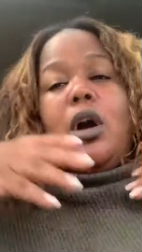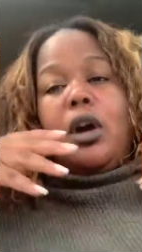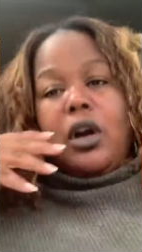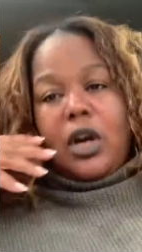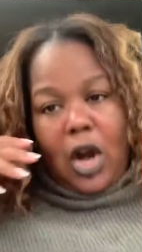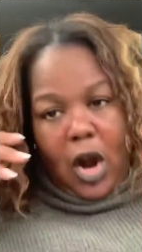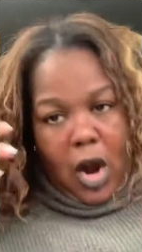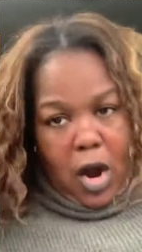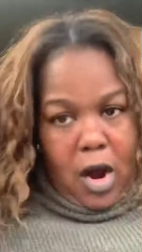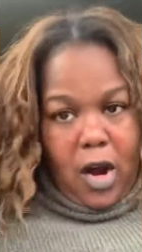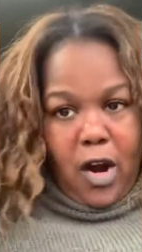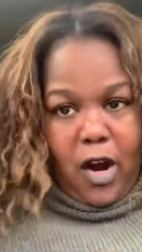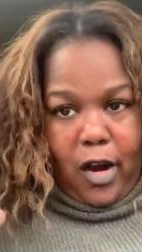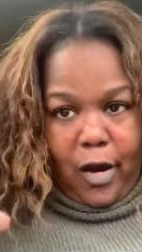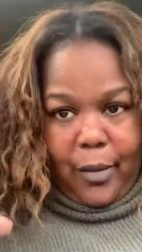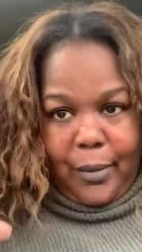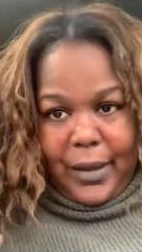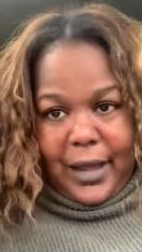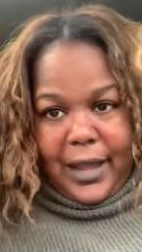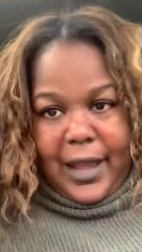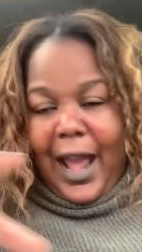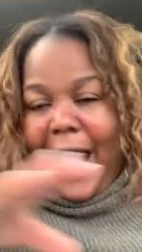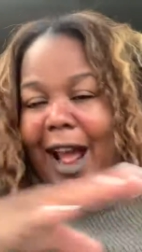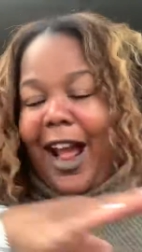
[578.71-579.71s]
Call
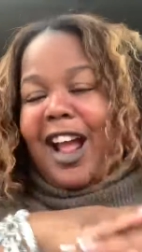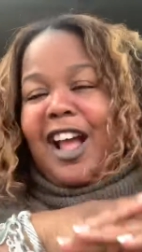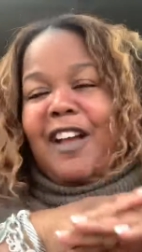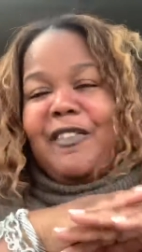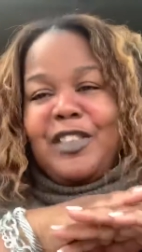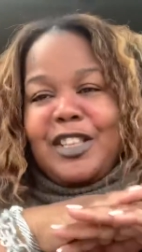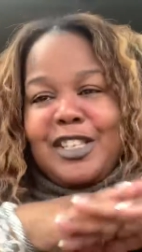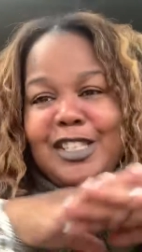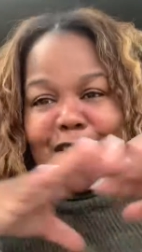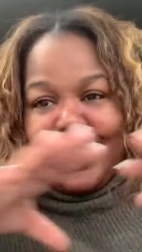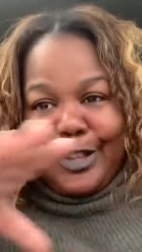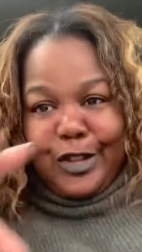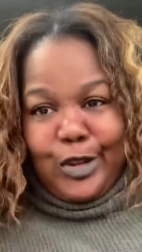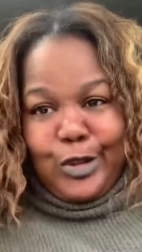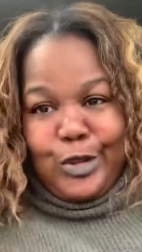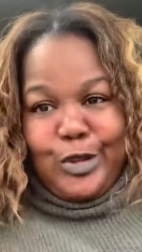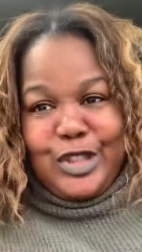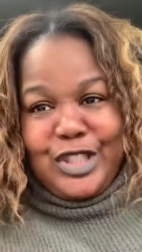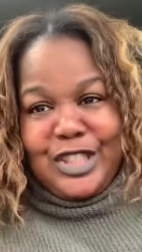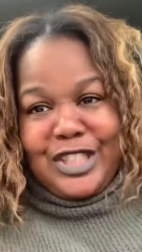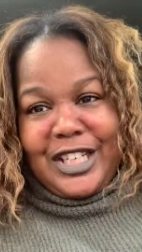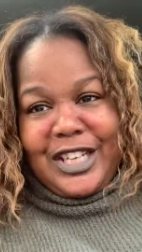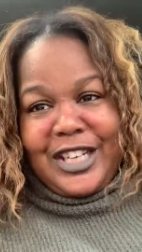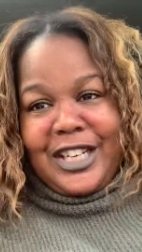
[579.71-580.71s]
me. I have the
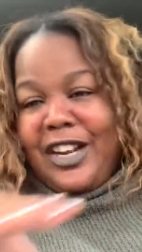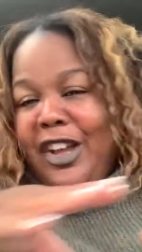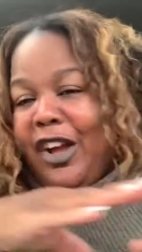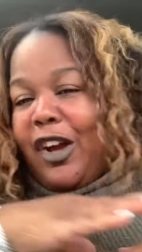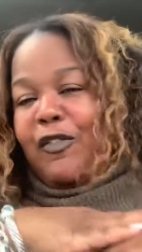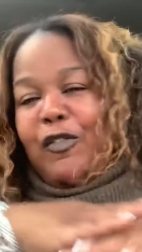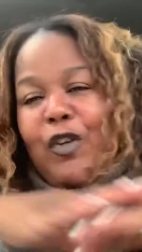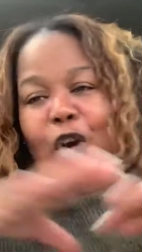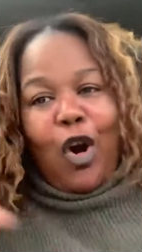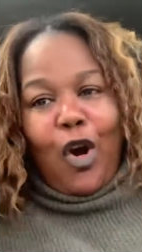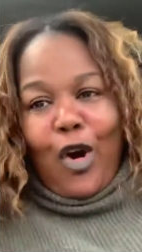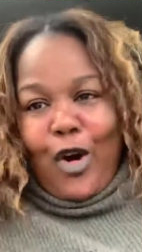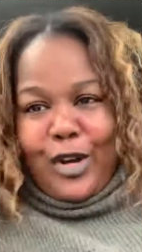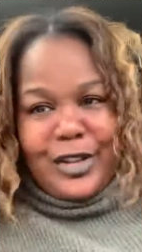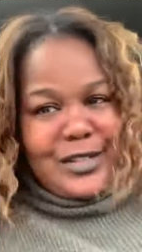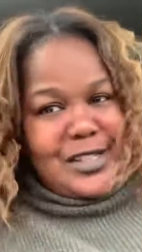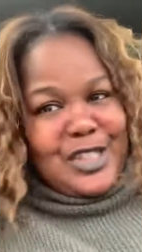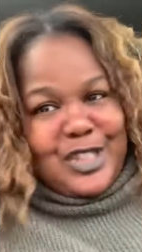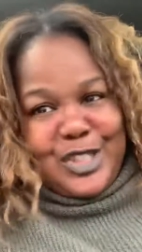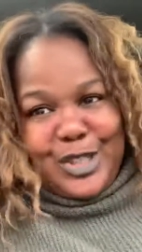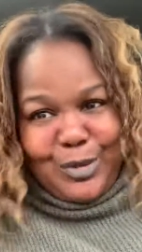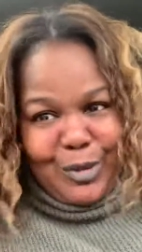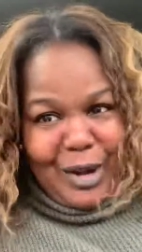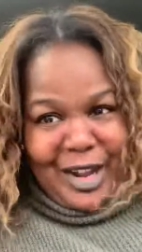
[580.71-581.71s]
solution for all
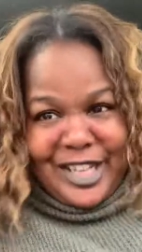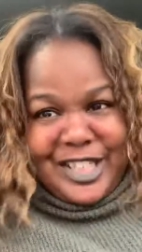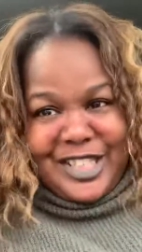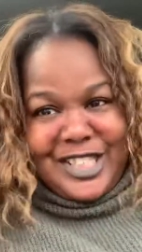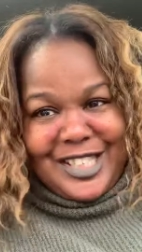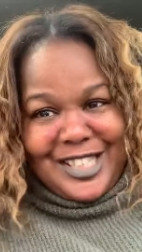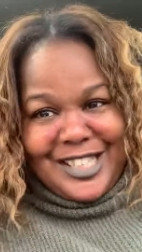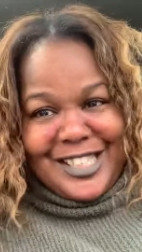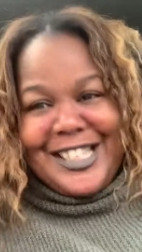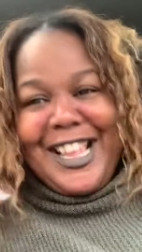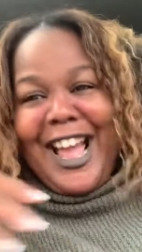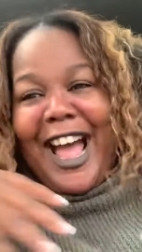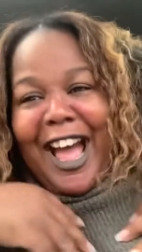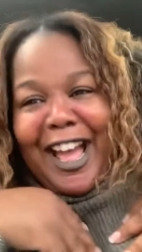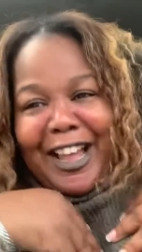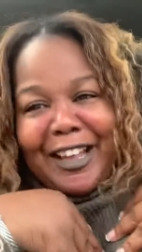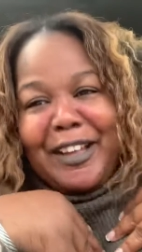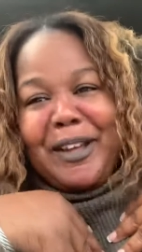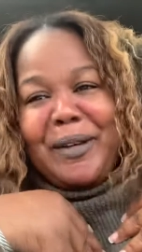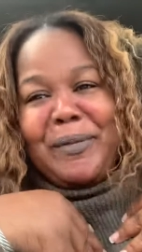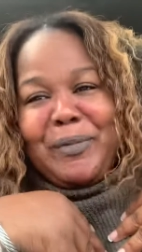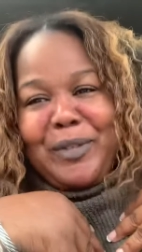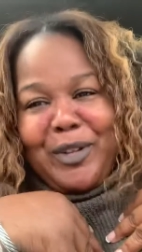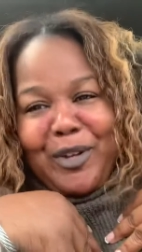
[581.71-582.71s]
situations. I
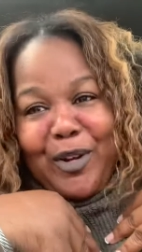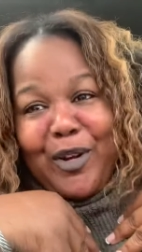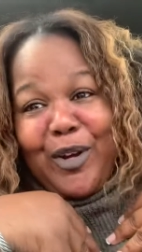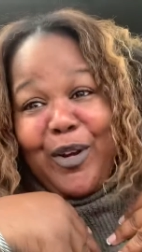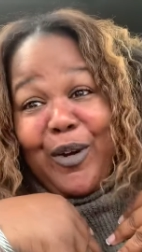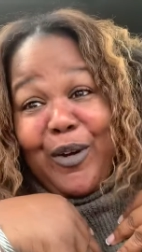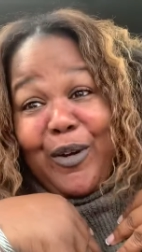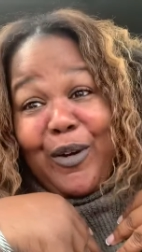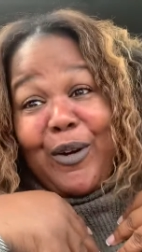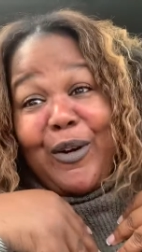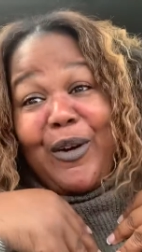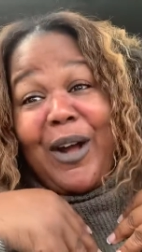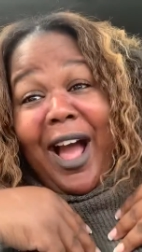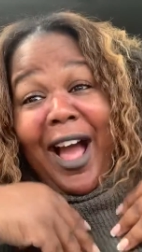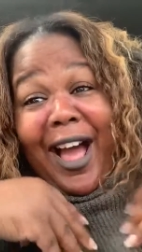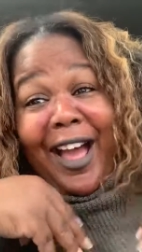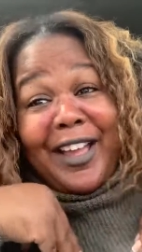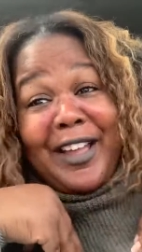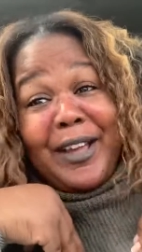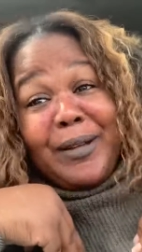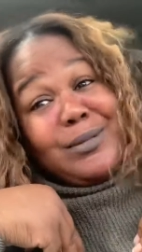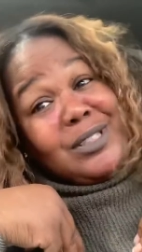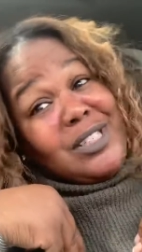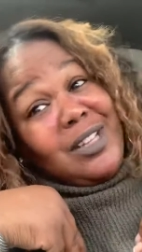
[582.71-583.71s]
am your girl. I
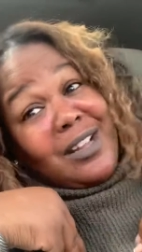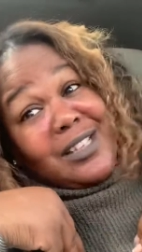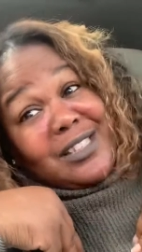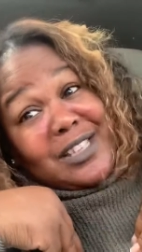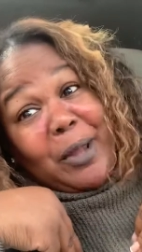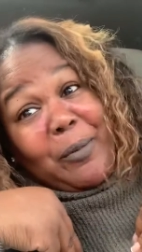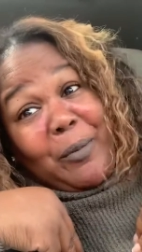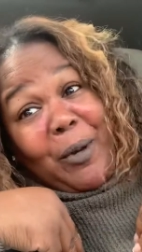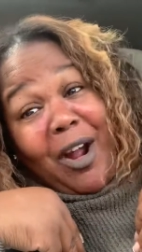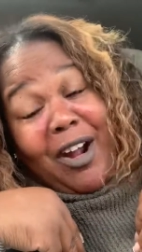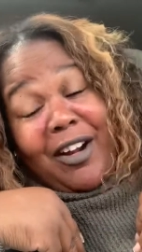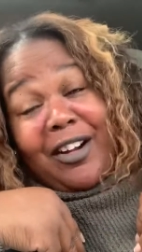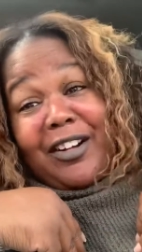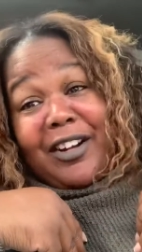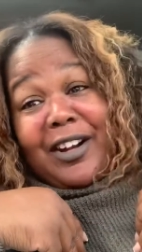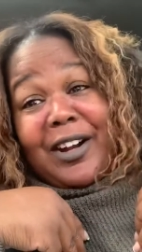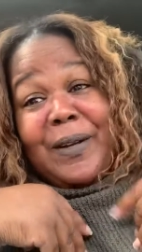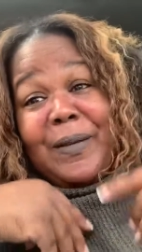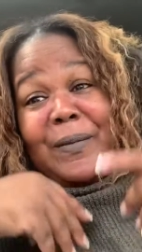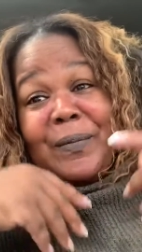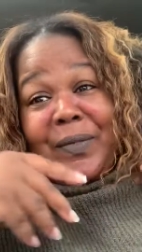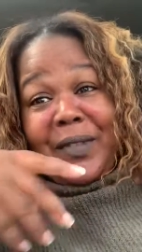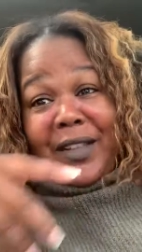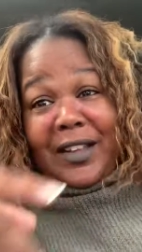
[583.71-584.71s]
am Shaunte Parker
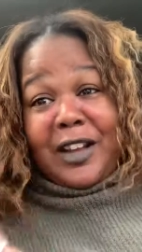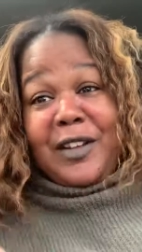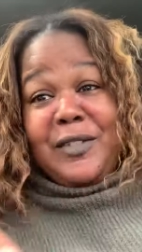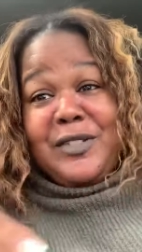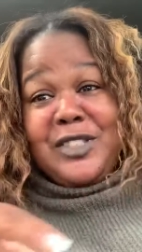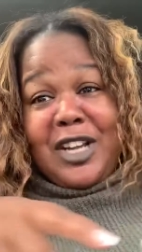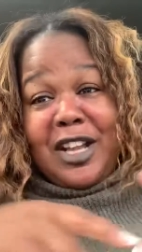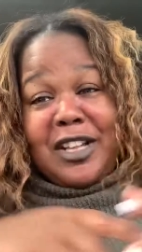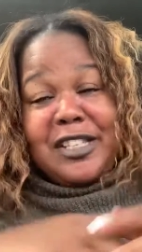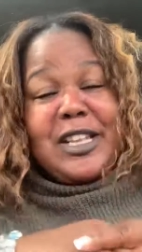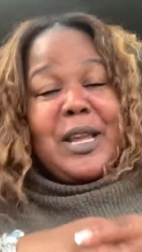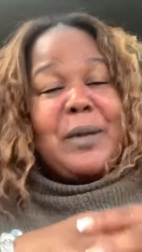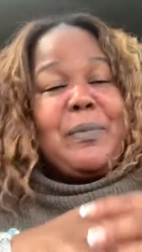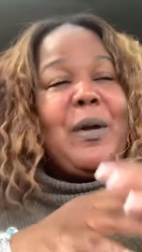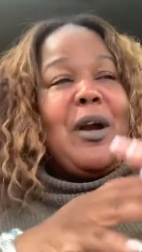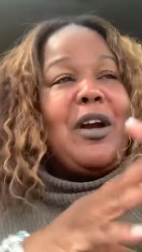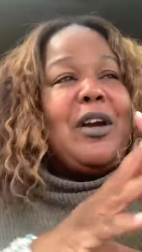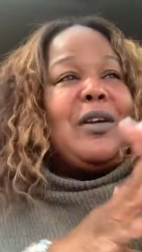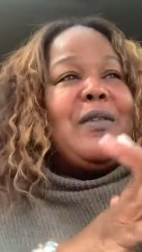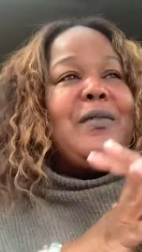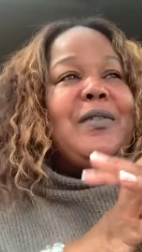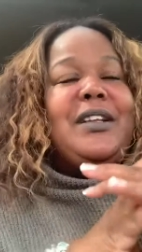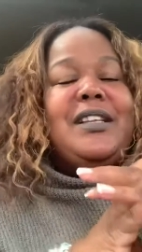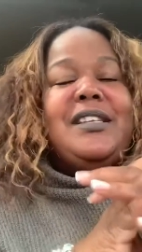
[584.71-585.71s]
of Shaunte
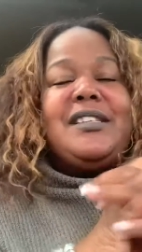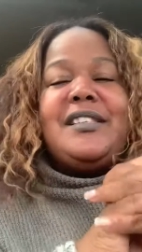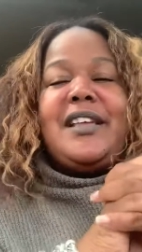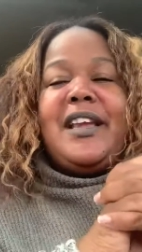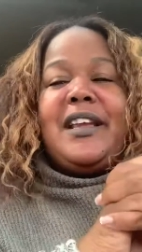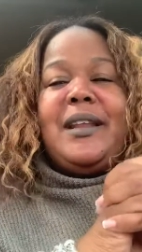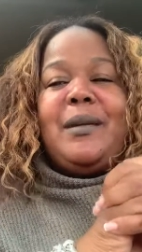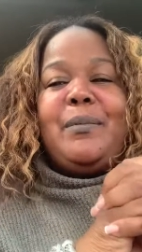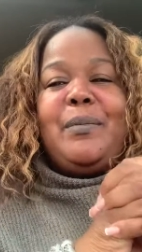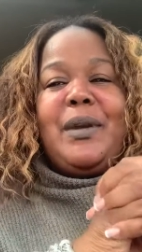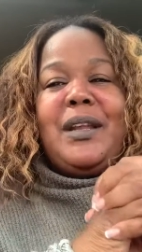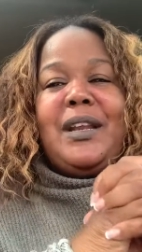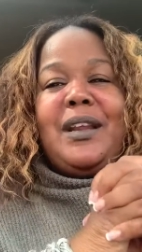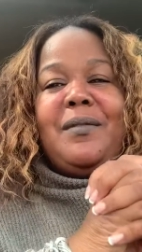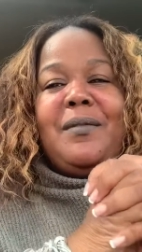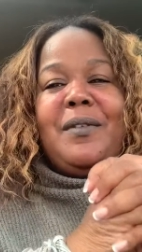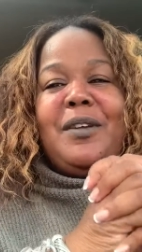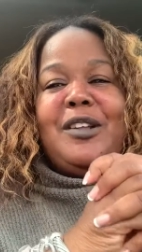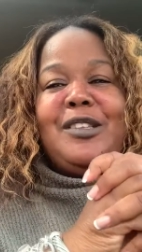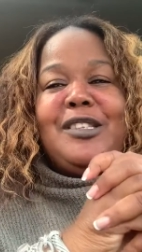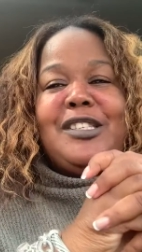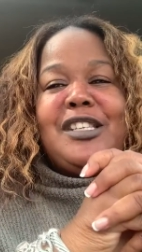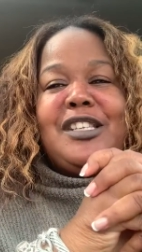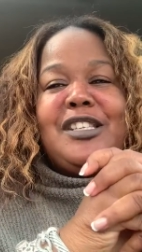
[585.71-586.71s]
Parker Real Estate and Bennett
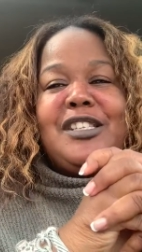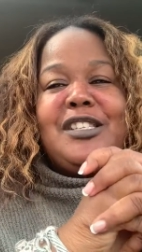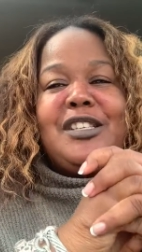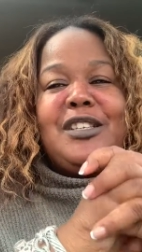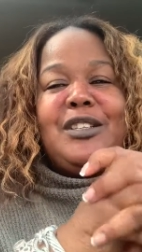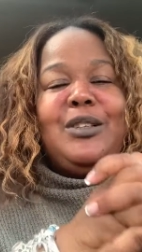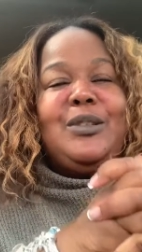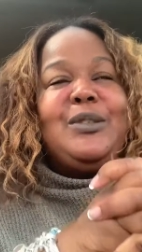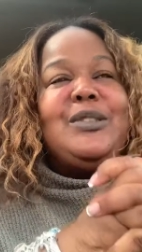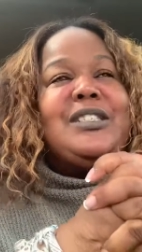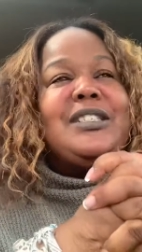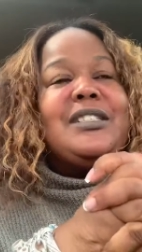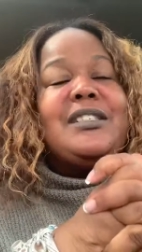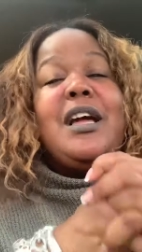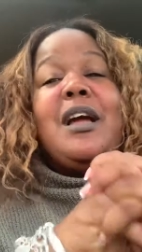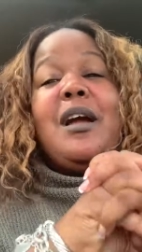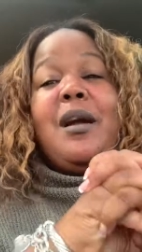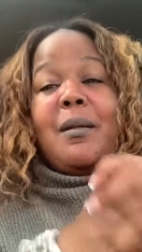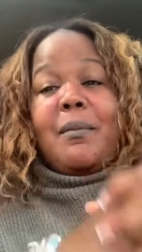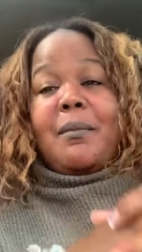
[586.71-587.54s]
Realty Solutions.